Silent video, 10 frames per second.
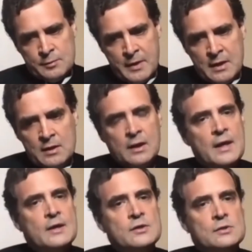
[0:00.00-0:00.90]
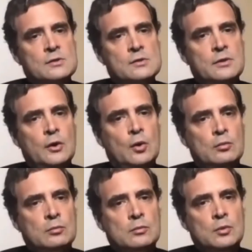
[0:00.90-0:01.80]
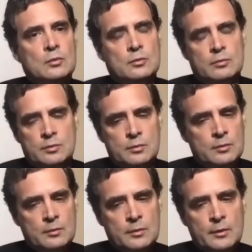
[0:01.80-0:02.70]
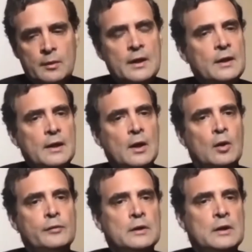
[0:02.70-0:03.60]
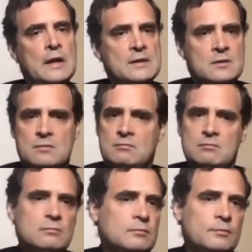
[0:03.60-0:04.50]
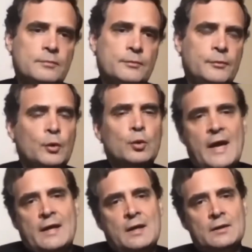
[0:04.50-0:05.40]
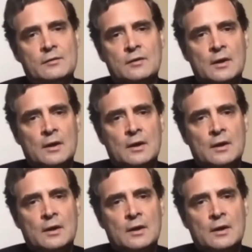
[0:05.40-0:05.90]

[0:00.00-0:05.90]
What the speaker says: been the case, in India over the last few decades.